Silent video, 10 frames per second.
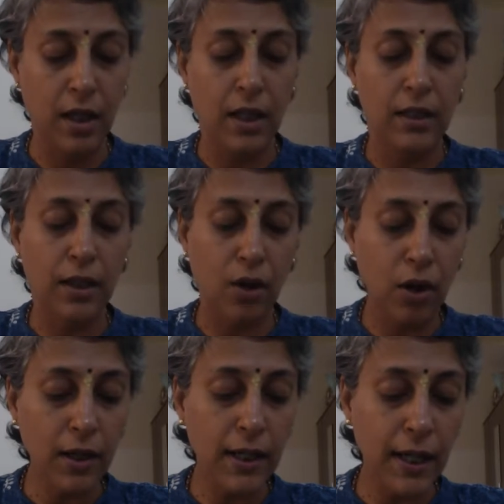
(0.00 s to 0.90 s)
The
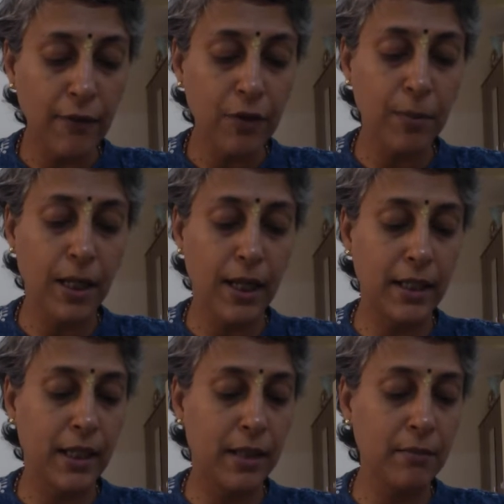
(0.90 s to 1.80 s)
Lord left
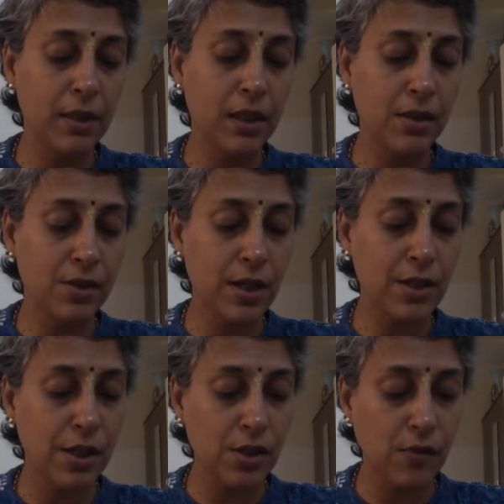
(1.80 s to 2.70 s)
behind him the
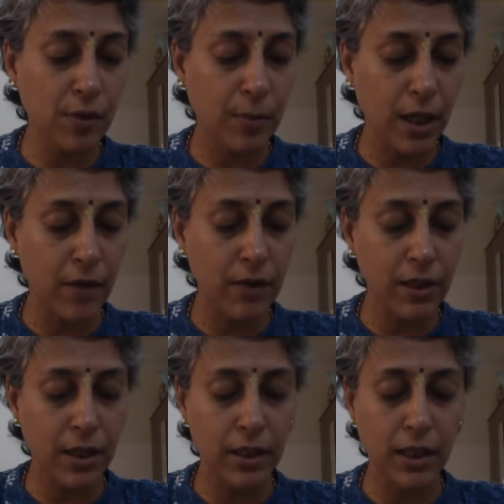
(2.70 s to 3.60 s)
instructions of the
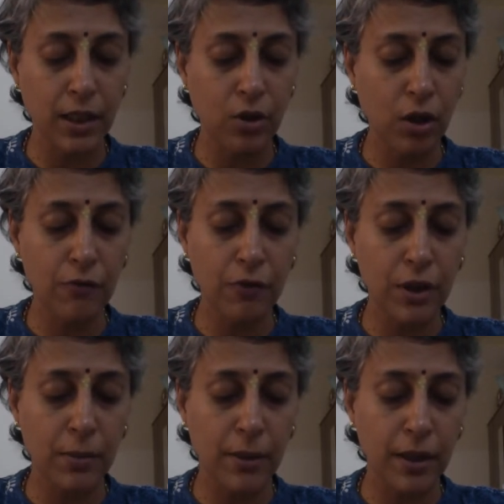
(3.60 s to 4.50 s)
Bhagavad Gita not for
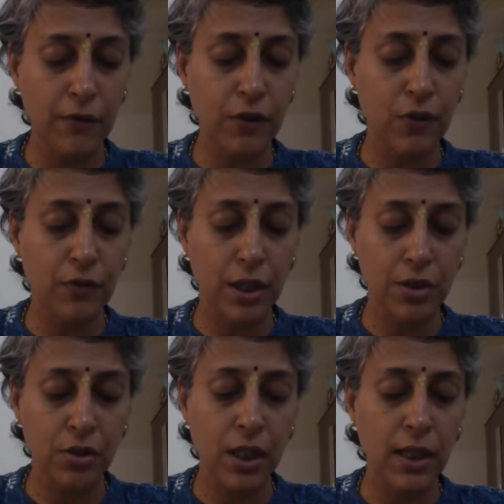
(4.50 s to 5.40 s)
the benefit of
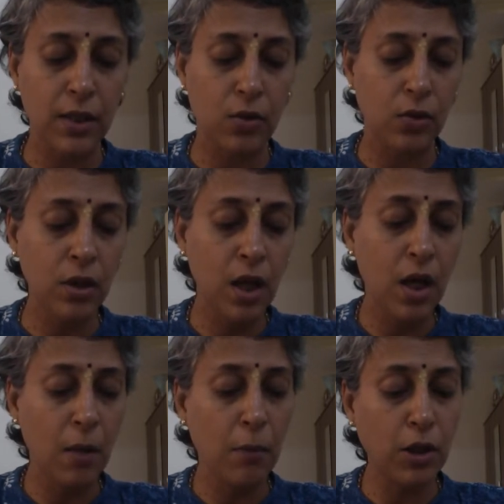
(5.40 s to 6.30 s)
Arjuna alone,
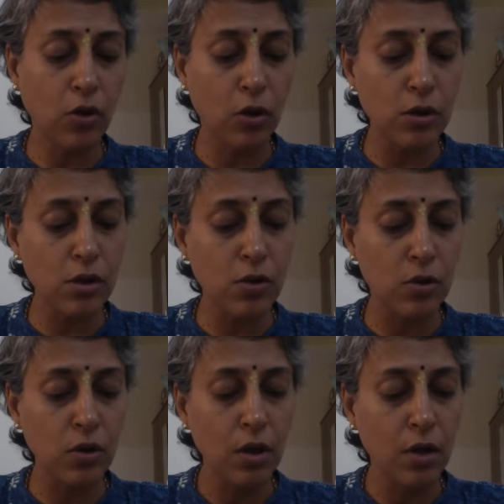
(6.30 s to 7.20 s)
but
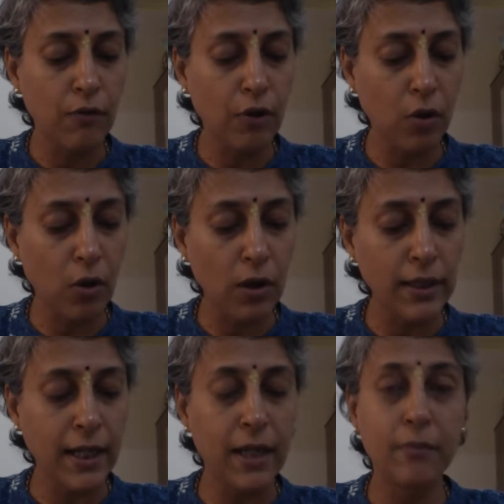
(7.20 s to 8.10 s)
also for all
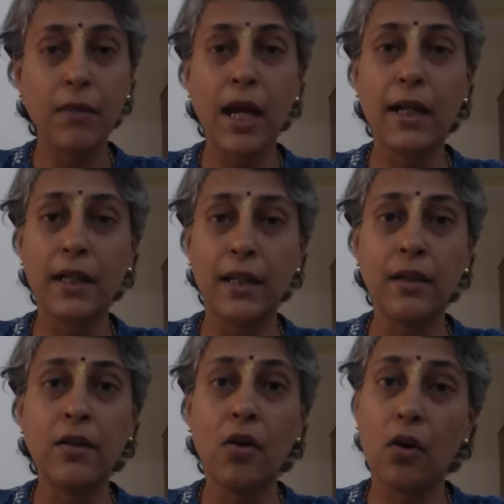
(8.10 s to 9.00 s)
time and
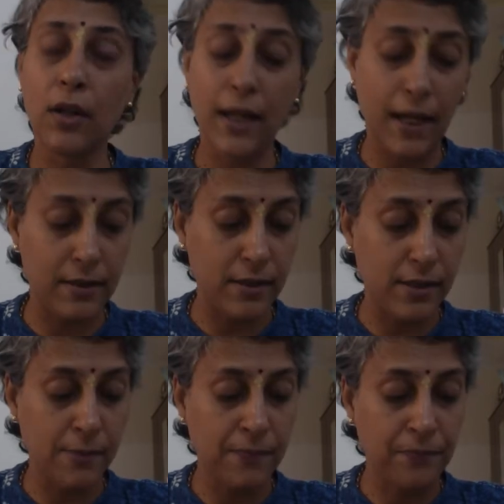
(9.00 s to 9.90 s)
in all lands.